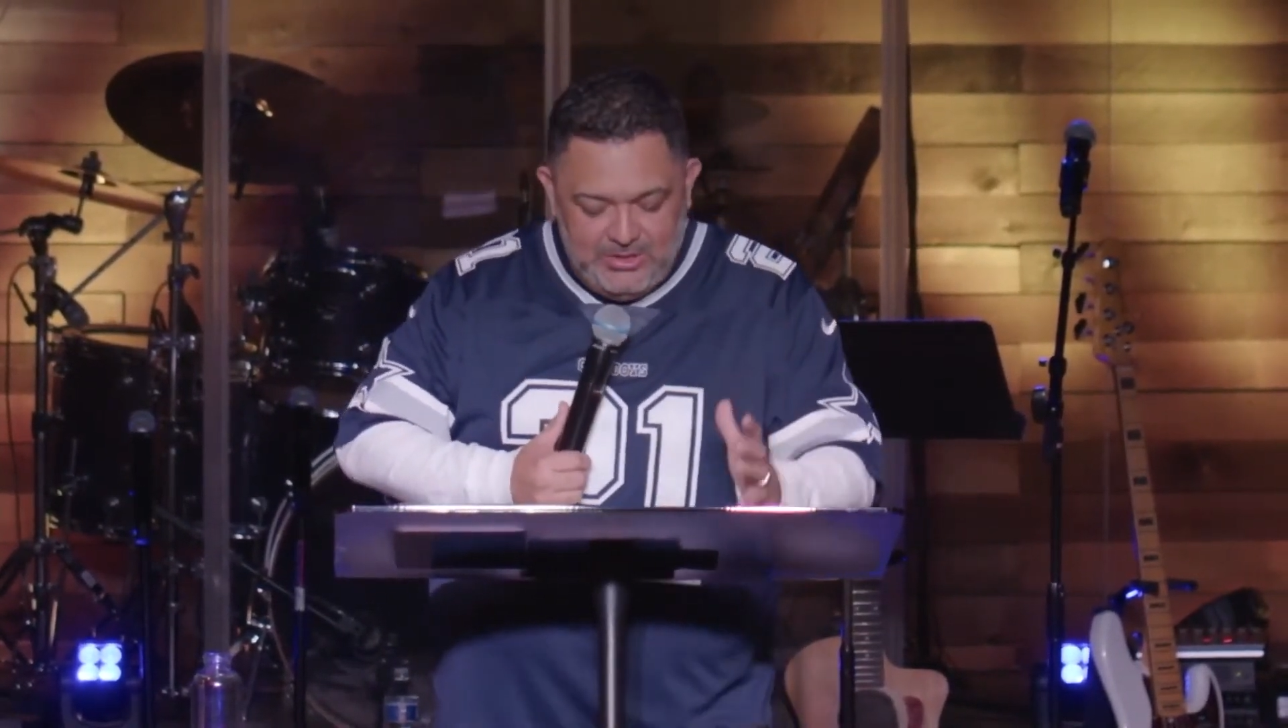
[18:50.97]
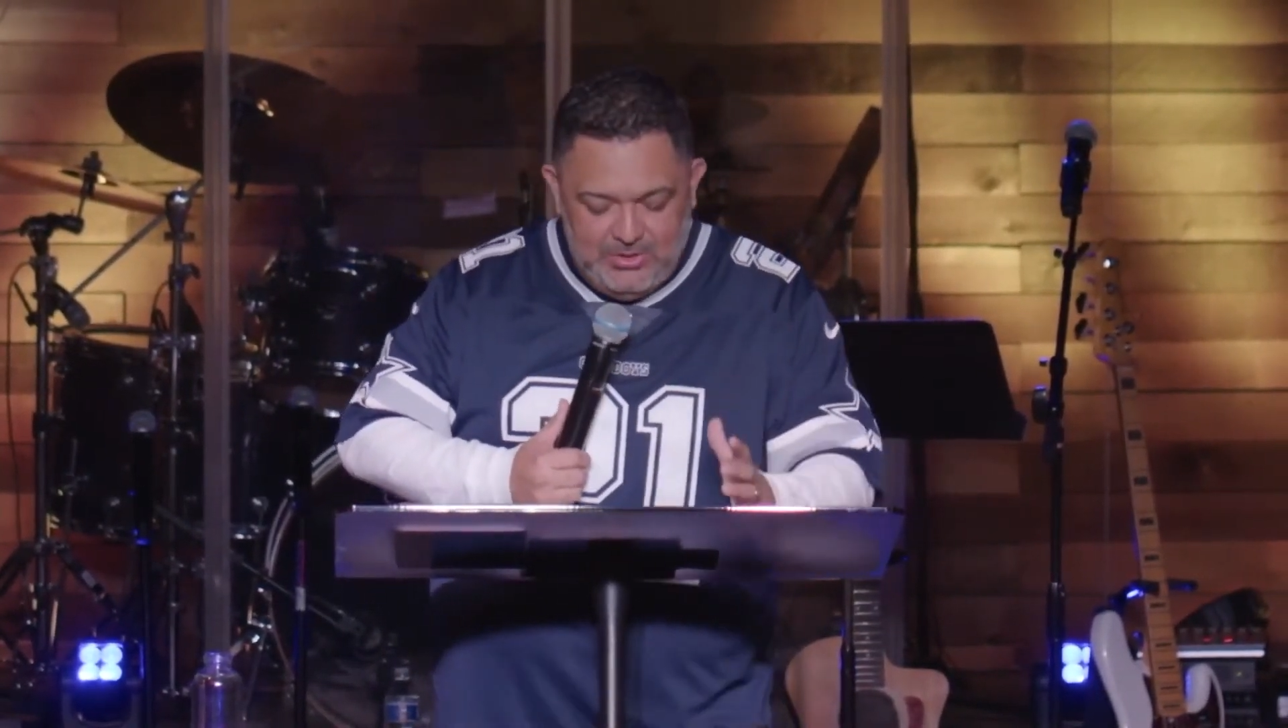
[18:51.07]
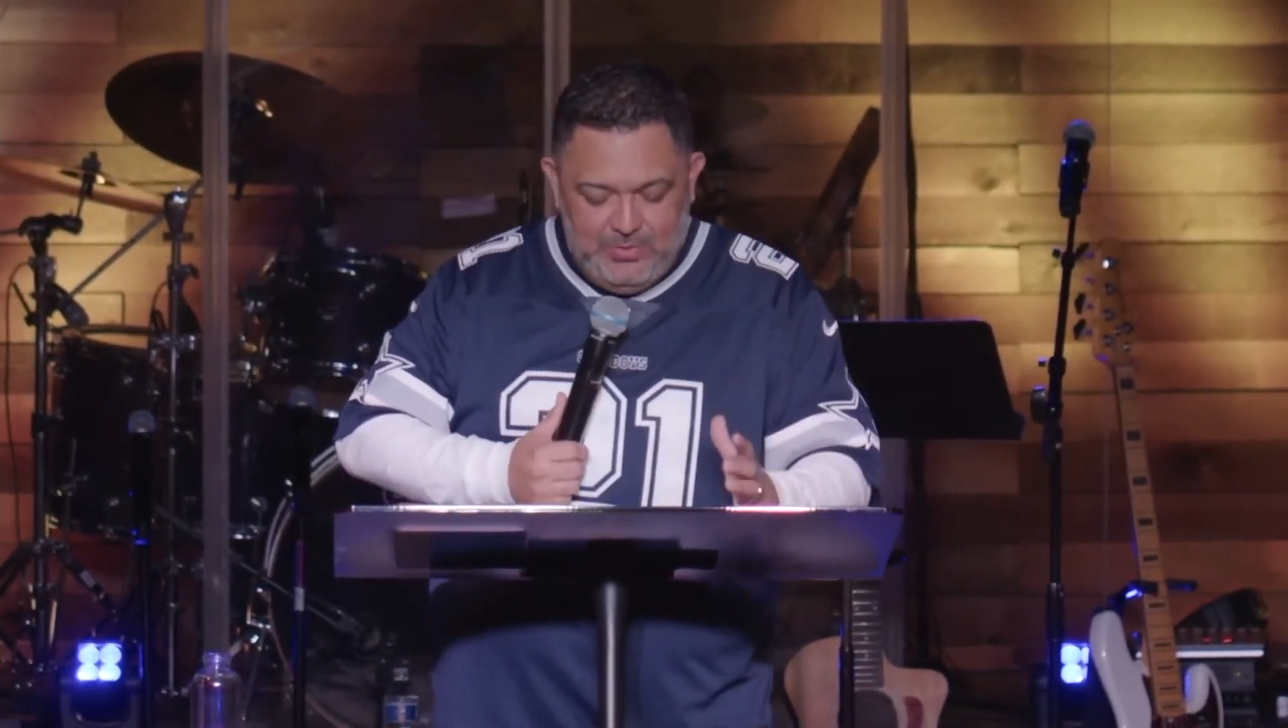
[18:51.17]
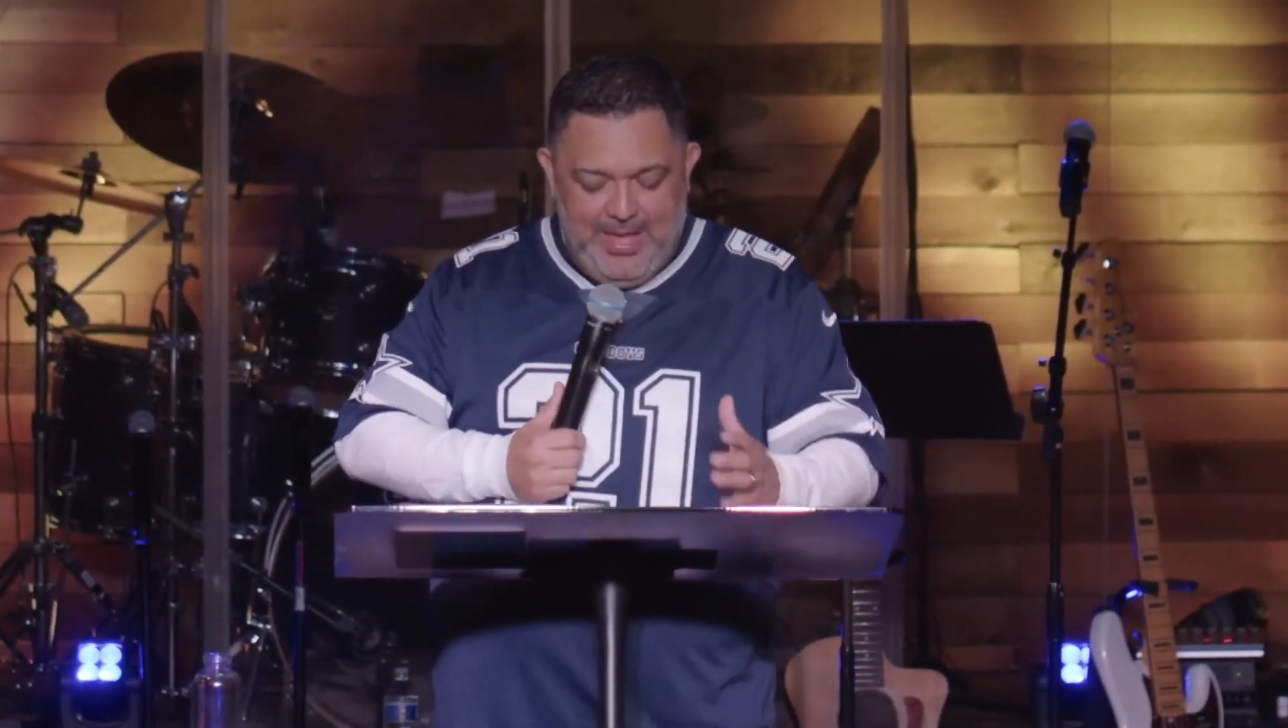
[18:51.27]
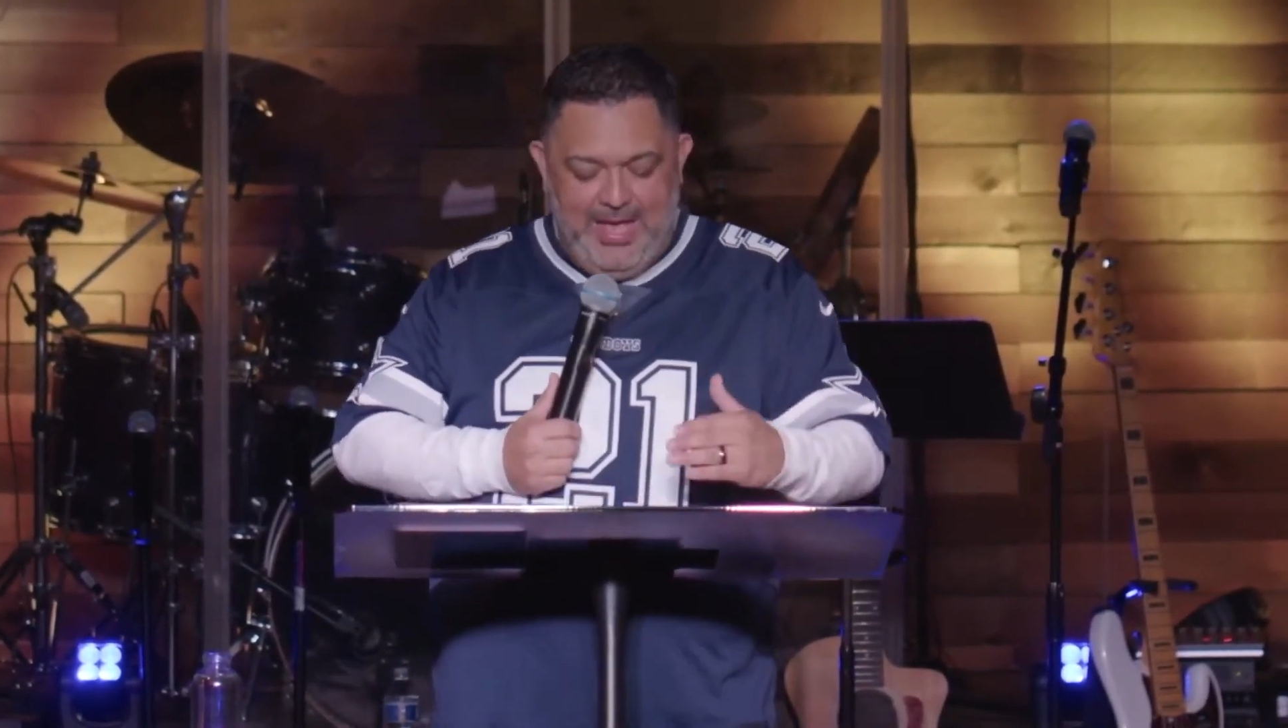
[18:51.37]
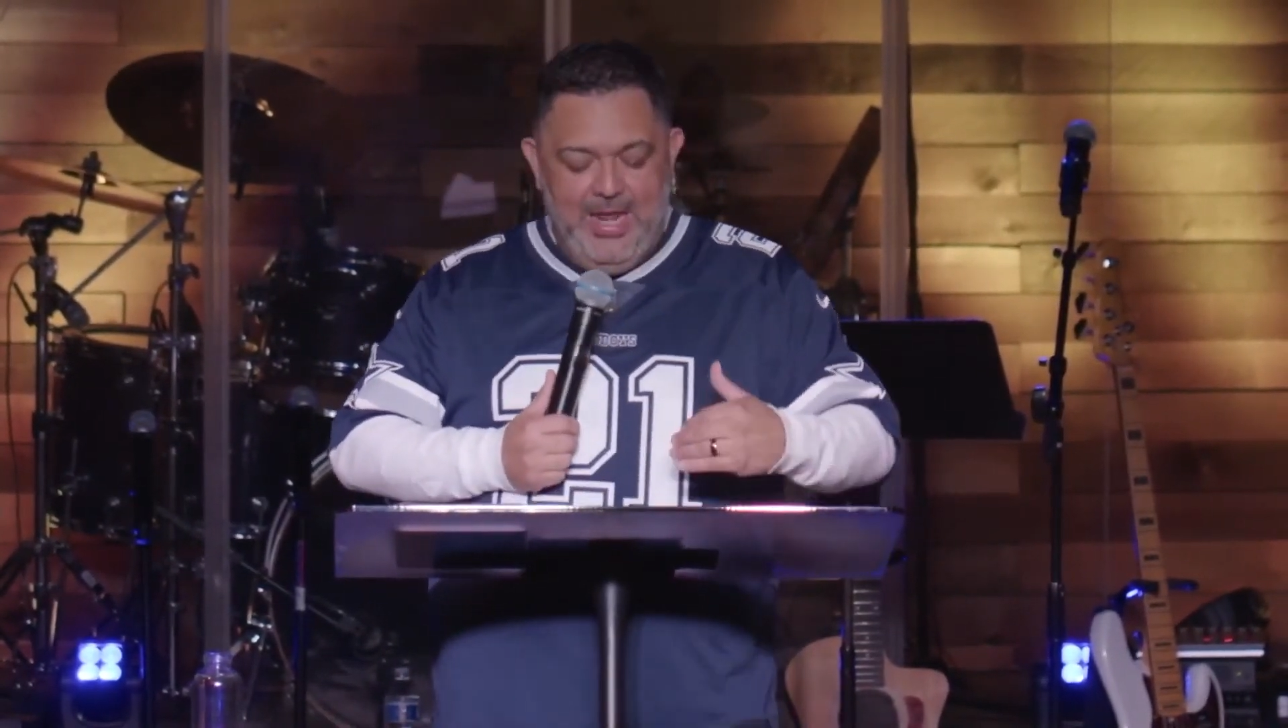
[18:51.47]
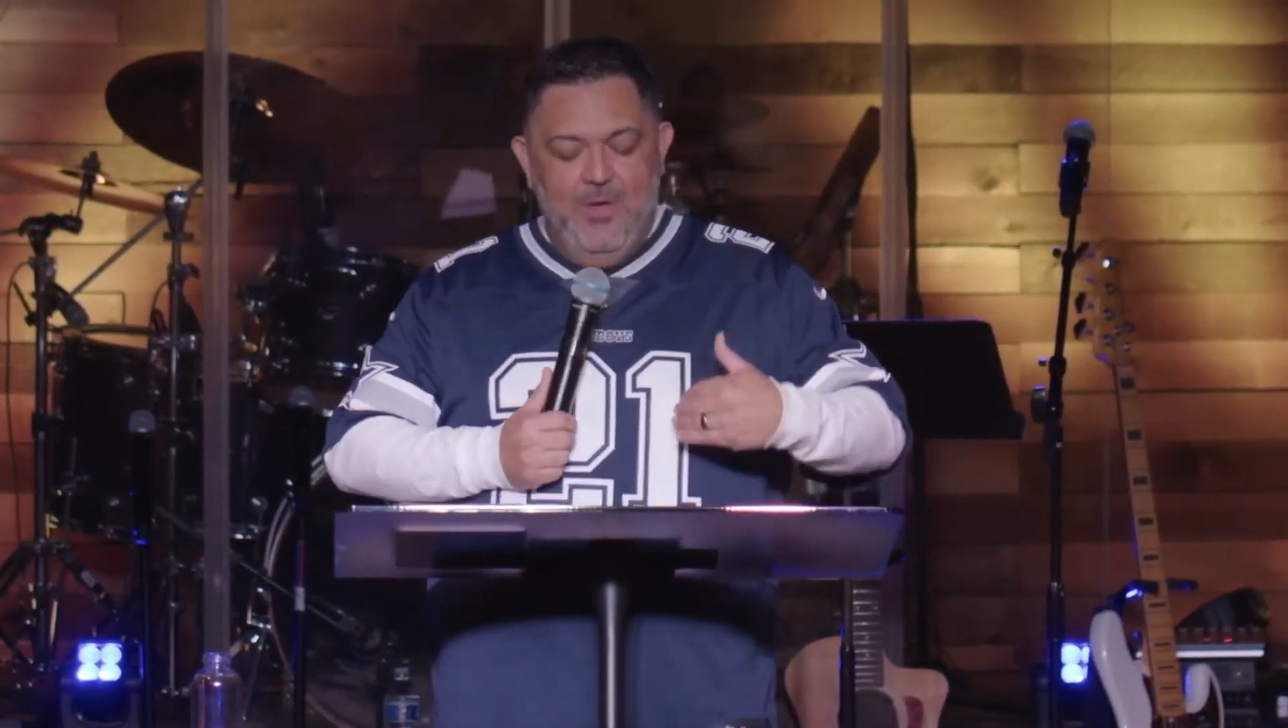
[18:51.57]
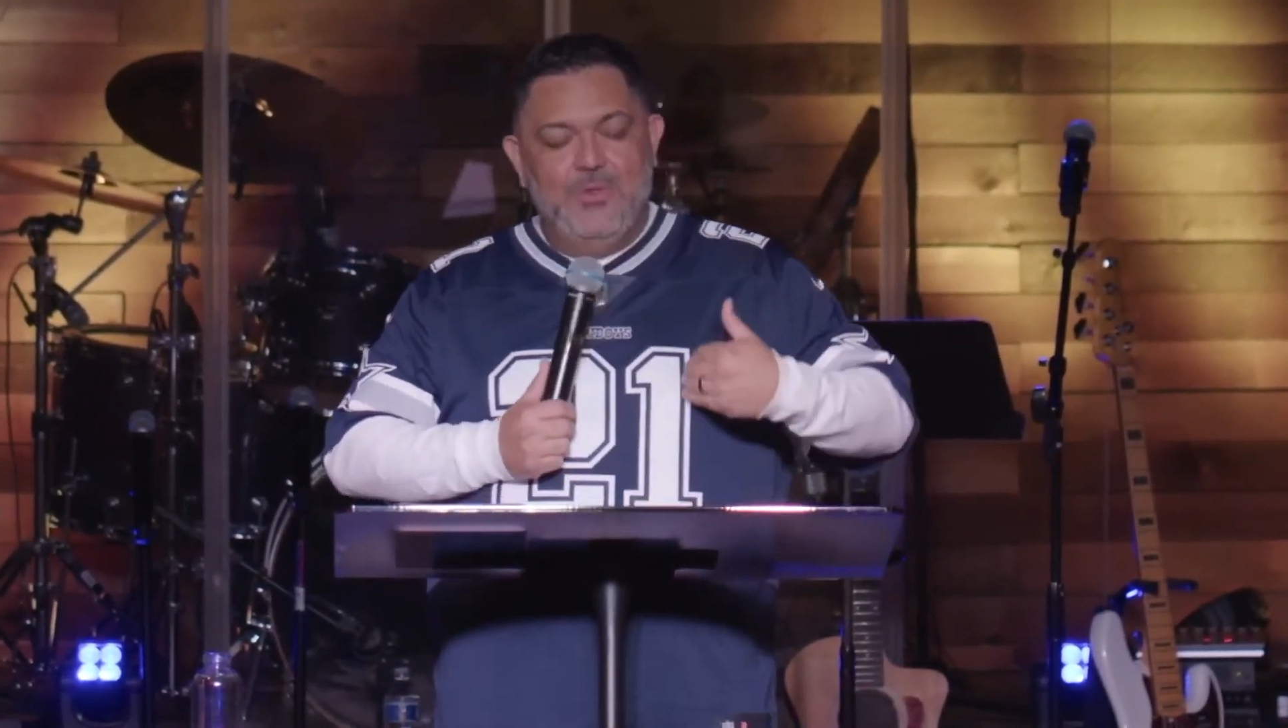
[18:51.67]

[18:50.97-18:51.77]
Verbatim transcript: do that.